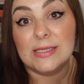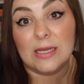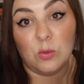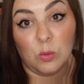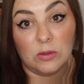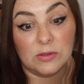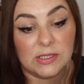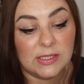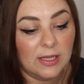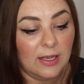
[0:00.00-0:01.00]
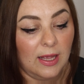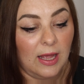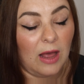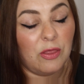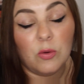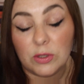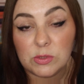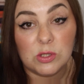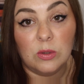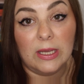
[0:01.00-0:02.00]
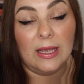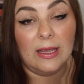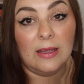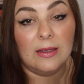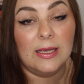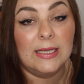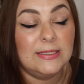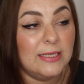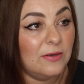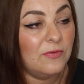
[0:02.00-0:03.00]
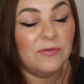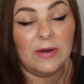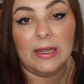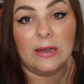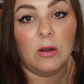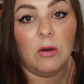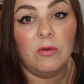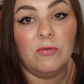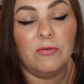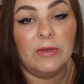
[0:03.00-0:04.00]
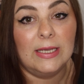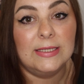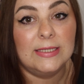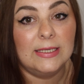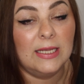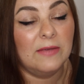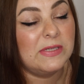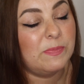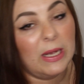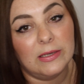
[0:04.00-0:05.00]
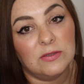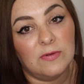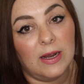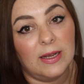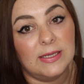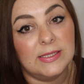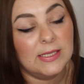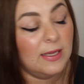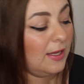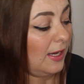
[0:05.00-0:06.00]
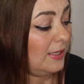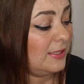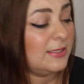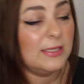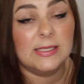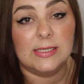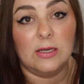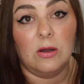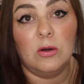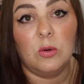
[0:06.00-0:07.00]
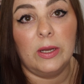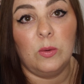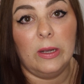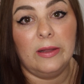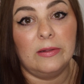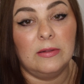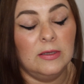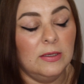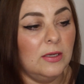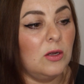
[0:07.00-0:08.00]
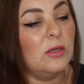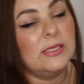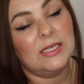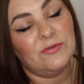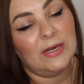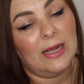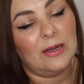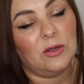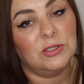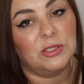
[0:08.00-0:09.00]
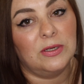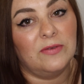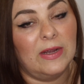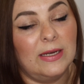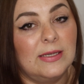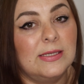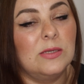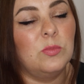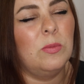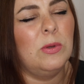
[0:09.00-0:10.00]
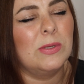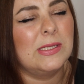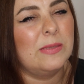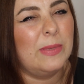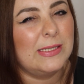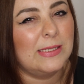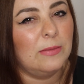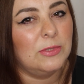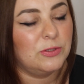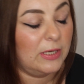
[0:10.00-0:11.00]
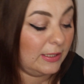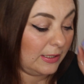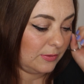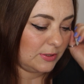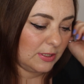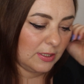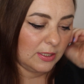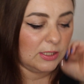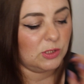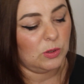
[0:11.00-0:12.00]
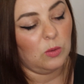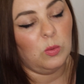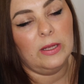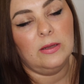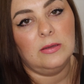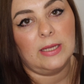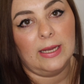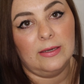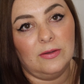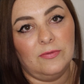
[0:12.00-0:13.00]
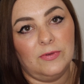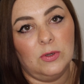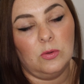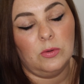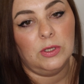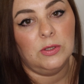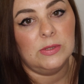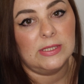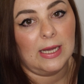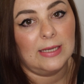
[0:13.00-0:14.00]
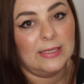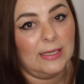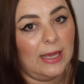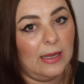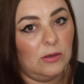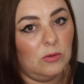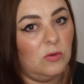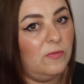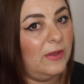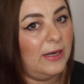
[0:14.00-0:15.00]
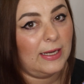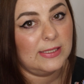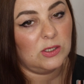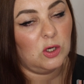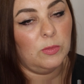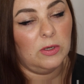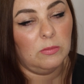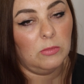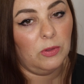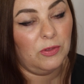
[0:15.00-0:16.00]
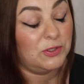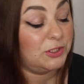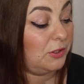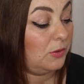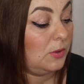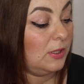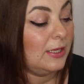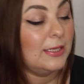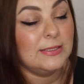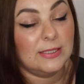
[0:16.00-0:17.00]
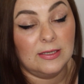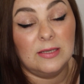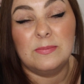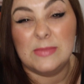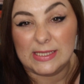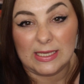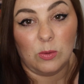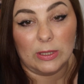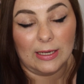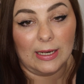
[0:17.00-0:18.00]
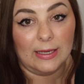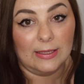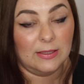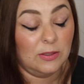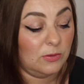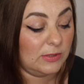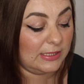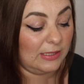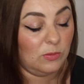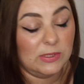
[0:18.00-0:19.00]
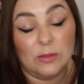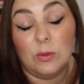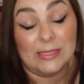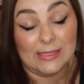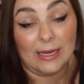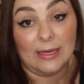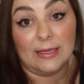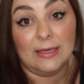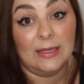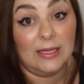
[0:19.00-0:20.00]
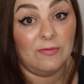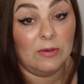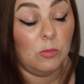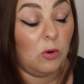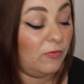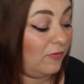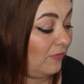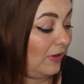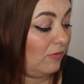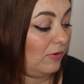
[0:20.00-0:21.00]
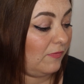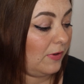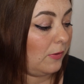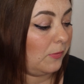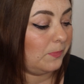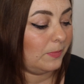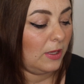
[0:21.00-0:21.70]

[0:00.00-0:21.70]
this out once. I thought it was okay. It didn't flake off. It didn't give us panda eyes. And it did stay on quite well. Considering I had conjunctivitis, it probably wasn't the best time to try it out. So I will kind of, you know, use that again over the next coming month or two to see what I like, you know, see what it's like and give it more of a fair review.